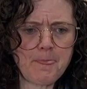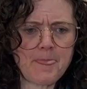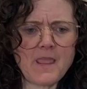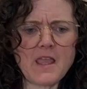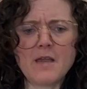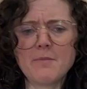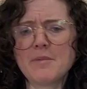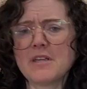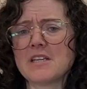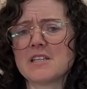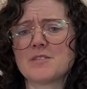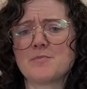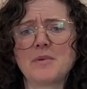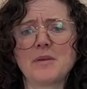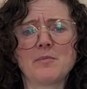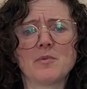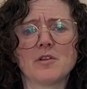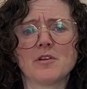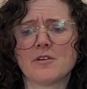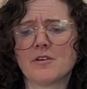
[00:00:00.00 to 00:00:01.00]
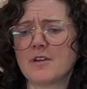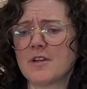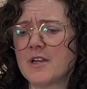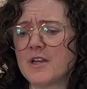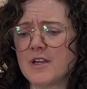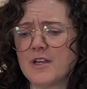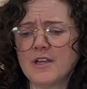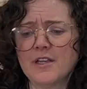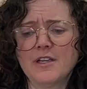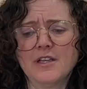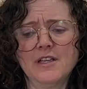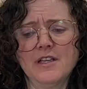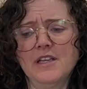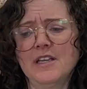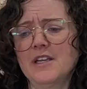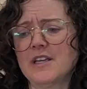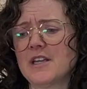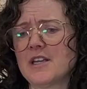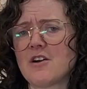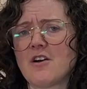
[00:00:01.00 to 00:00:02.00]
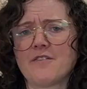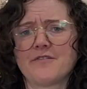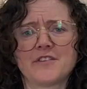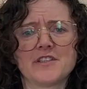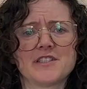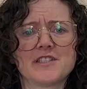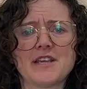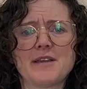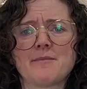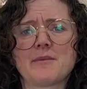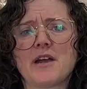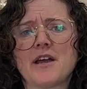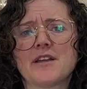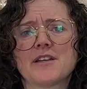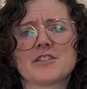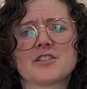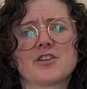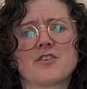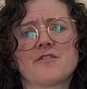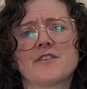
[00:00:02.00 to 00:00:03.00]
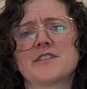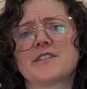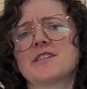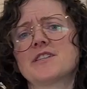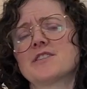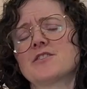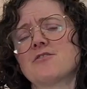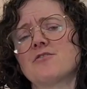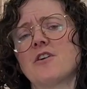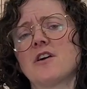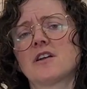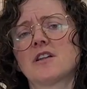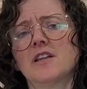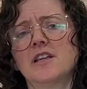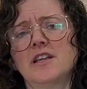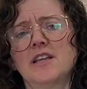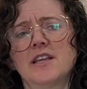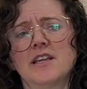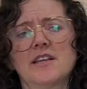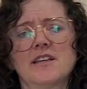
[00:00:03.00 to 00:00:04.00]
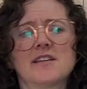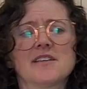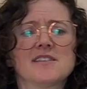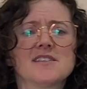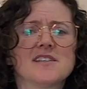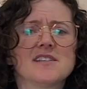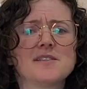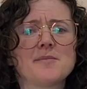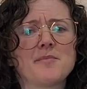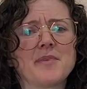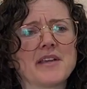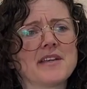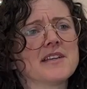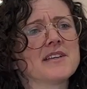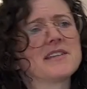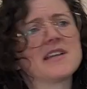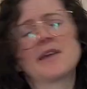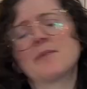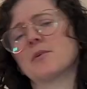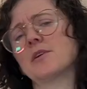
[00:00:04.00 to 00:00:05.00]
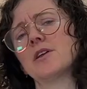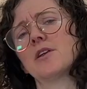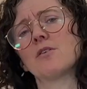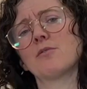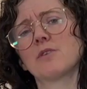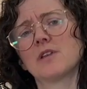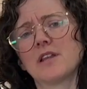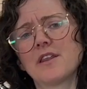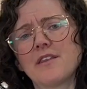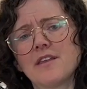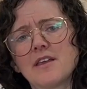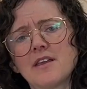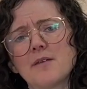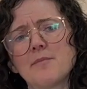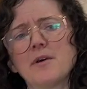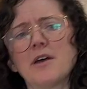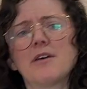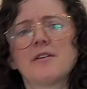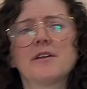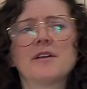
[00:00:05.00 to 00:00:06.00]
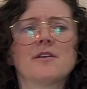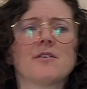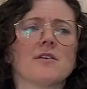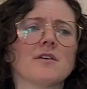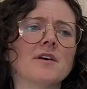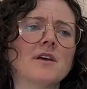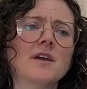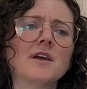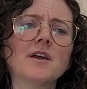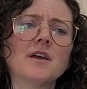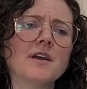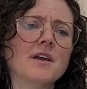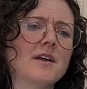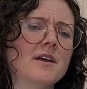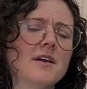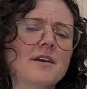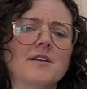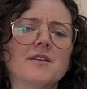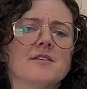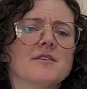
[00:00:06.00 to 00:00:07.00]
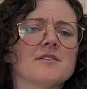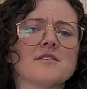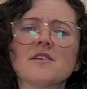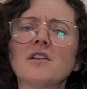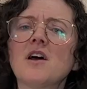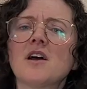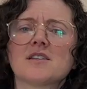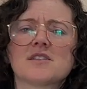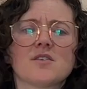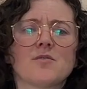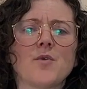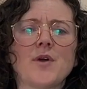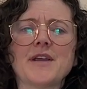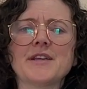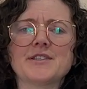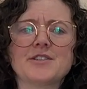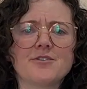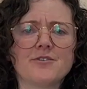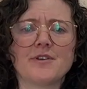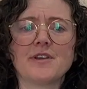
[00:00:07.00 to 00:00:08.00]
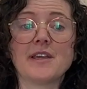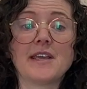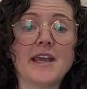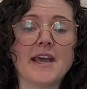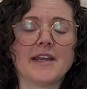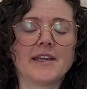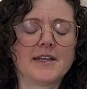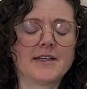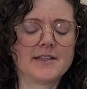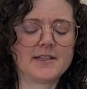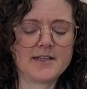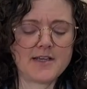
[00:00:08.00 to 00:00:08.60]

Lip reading: because people are eating off the same kind of surfaces. They're not cleaning it because it's a picnic table. You don't really think about it, or there's lots of ways you can get it,